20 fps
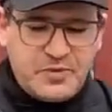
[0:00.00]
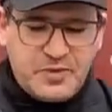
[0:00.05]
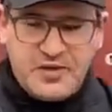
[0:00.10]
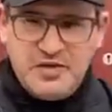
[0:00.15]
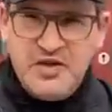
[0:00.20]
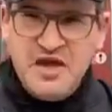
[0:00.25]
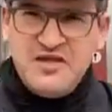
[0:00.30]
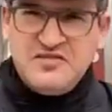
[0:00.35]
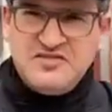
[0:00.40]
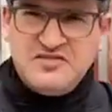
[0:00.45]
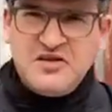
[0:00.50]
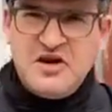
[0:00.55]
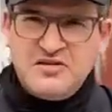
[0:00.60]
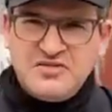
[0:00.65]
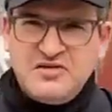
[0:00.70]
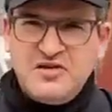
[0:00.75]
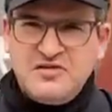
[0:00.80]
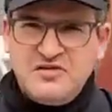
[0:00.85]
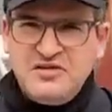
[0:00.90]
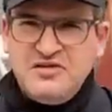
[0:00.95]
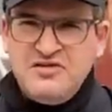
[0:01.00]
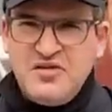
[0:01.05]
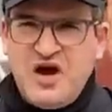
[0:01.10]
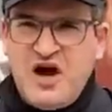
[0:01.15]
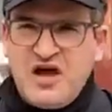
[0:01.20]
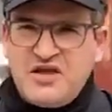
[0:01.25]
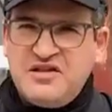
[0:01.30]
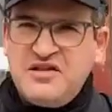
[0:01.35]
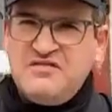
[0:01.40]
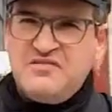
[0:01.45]
It's not as
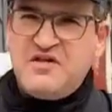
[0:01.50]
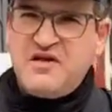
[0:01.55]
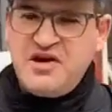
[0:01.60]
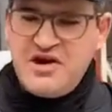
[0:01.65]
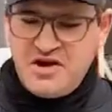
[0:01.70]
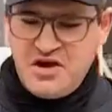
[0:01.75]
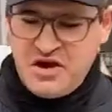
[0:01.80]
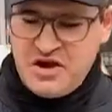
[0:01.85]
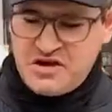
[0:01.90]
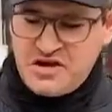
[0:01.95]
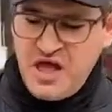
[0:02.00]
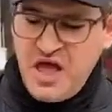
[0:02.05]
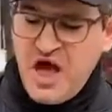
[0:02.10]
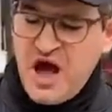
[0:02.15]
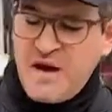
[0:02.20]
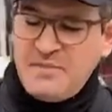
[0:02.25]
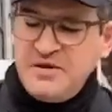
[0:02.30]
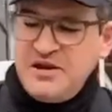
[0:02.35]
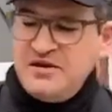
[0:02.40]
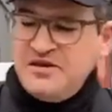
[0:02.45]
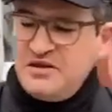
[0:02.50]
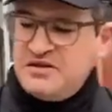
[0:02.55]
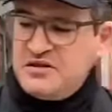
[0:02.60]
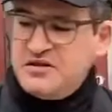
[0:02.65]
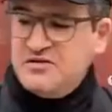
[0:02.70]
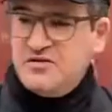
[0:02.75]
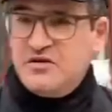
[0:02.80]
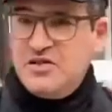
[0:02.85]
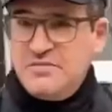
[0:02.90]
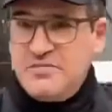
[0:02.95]
nice, it's very nice. I mean, this is
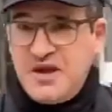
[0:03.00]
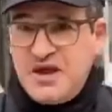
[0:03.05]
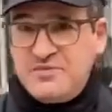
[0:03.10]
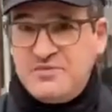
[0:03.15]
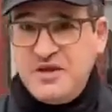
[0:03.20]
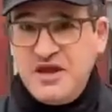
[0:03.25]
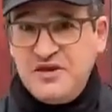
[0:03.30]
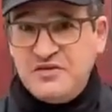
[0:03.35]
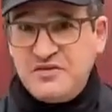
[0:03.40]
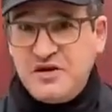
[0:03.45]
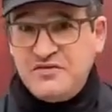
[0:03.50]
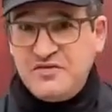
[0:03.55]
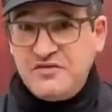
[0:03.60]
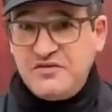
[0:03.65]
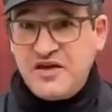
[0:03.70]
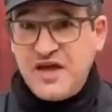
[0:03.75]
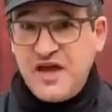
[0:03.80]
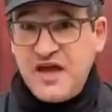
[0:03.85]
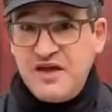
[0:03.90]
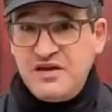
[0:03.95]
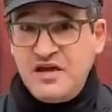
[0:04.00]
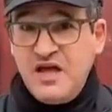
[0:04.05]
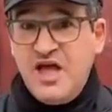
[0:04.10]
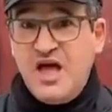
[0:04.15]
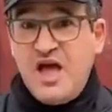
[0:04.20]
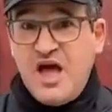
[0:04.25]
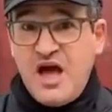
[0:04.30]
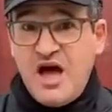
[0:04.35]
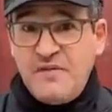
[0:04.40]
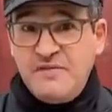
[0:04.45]
not the best pizza I've ever
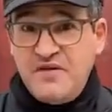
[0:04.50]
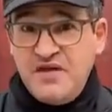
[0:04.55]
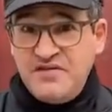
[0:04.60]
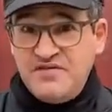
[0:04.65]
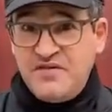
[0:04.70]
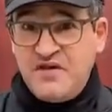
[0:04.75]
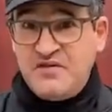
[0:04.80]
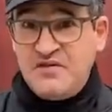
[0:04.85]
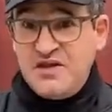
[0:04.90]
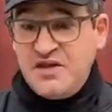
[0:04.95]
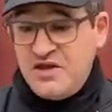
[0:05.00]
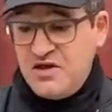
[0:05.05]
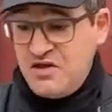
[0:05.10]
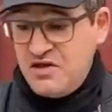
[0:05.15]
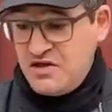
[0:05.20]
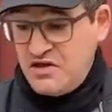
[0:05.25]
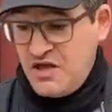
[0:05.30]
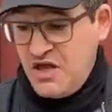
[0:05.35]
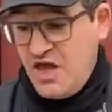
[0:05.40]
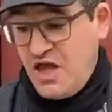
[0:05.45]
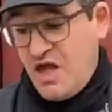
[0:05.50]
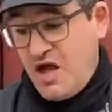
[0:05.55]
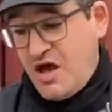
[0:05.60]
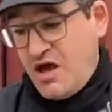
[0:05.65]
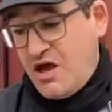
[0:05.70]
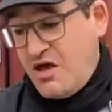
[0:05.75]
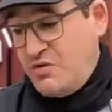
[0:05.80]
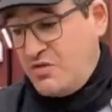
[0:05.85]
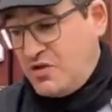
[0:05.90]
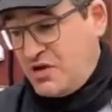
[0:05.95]
had. It's very good.
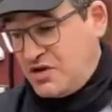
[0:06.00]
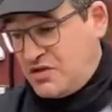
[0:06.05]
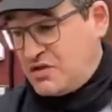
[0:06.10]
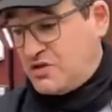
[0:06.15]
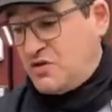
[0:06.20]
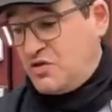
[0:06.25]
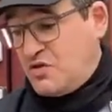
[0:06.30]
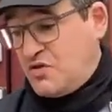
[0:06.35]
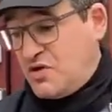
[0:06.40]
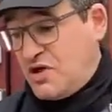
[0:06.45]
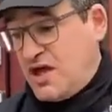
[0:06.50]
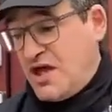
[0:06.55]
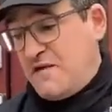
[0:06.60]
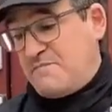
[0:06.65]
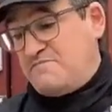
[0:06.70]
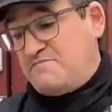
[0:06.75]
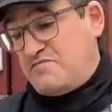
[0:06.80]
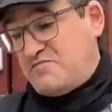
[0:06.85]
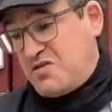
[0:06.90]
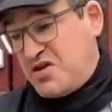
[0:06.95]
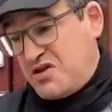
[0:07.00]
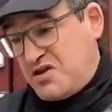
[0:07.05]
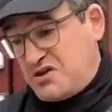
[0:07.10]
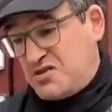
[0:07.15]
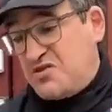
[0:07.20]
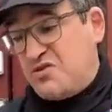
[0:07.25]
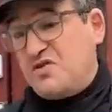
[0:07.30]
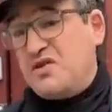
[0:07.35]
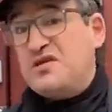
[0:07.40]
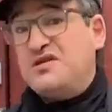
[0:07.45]
I would score it, can
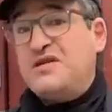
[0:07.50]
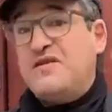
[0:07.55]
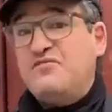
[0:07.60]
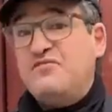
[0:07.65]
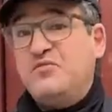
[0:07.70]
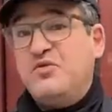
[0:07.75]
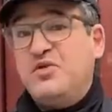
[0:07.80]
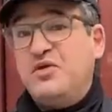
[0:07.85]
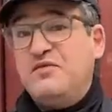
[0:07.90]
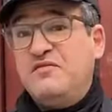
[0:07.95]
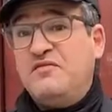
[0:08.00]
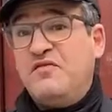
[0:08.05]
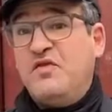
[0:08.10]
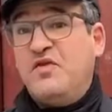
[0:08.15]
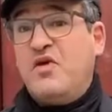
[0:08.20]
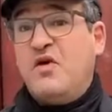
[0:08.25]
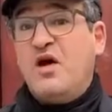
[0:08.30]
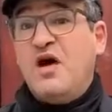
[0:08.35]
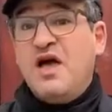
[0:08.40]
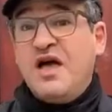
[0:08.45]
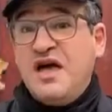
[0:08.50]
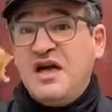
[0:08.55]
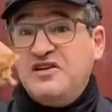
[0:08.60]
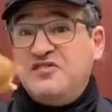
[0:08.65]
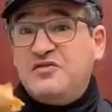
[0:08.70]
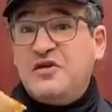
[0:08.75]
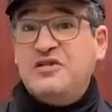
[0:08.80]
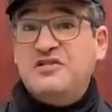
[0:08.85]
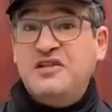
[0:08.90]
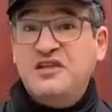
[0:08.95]
score it 7.4.
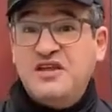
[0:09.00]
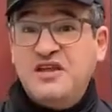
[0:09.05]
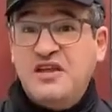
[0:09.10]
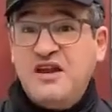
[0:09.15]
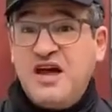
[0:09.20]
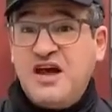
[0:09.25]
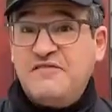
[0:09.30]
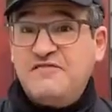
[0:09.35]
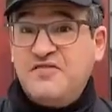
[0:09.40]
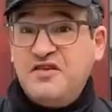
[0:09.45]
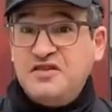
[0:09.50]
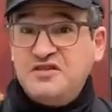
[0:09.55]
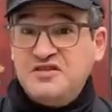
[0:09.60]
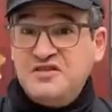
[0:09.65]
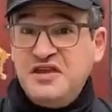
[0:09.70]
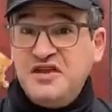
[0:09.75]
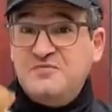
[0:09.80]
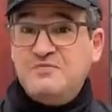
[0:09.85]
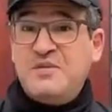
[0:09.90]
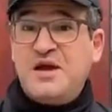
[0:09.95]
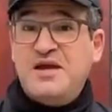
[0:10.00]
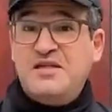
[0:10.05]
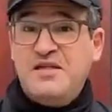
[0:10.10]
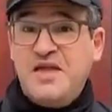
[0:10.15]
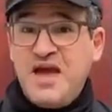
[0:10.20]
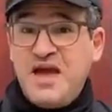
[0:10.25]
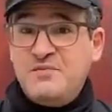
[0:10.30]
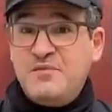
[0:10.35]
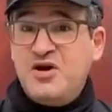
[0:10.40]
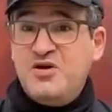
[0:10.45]
Interesting enough, this did make
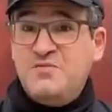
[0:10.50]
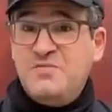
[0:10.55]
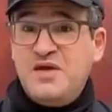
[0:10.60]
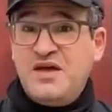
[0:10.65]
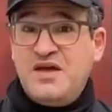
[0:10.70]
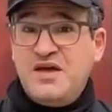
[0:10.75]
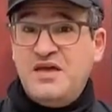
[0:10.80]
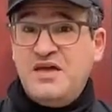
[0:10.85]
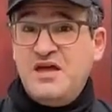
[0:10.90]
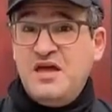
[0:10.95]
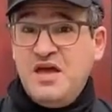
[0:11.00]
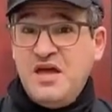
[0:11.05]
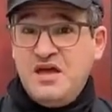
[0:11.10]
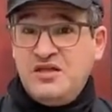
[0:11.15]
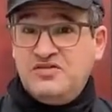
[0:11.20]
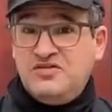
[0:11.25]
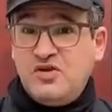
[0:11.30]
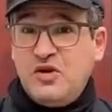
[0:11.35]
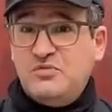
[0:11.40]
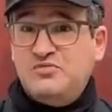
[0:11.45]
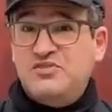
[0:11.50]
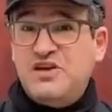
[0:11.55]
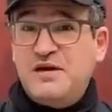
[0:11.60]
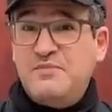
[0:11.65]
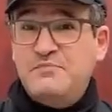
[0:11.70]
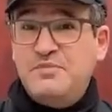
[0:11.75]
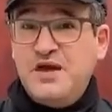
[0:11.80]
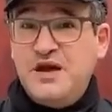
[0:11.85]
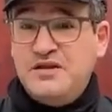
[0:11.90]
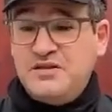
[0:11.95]
the MOB top
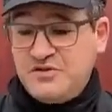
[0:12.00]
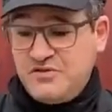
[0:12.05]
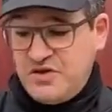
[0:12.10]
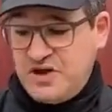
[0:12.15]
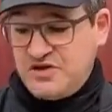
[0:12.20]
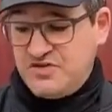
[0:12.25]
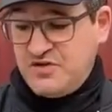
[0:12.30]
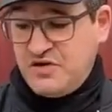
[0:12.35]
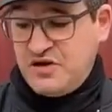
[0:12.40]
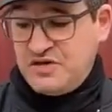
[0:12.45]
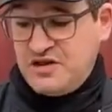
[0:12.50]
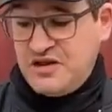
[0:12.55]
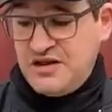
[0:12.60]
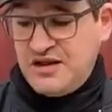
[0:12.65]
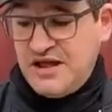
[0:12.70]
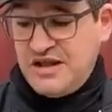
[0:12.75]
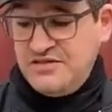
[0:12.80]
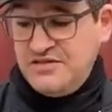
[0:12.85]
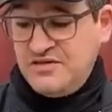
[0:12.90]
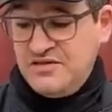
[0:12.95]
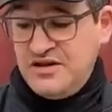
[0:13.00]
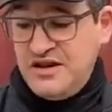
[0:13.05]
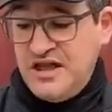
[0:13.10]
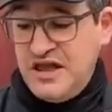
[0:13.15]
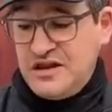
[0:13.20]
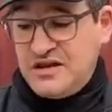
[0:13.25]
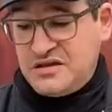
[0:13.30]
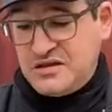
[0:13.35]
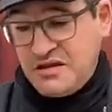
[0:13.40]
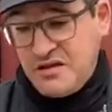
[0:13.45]
10 pizza restaurants in London
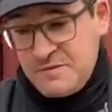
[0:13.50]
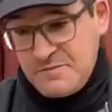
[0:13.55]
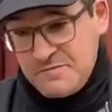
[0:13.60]
list.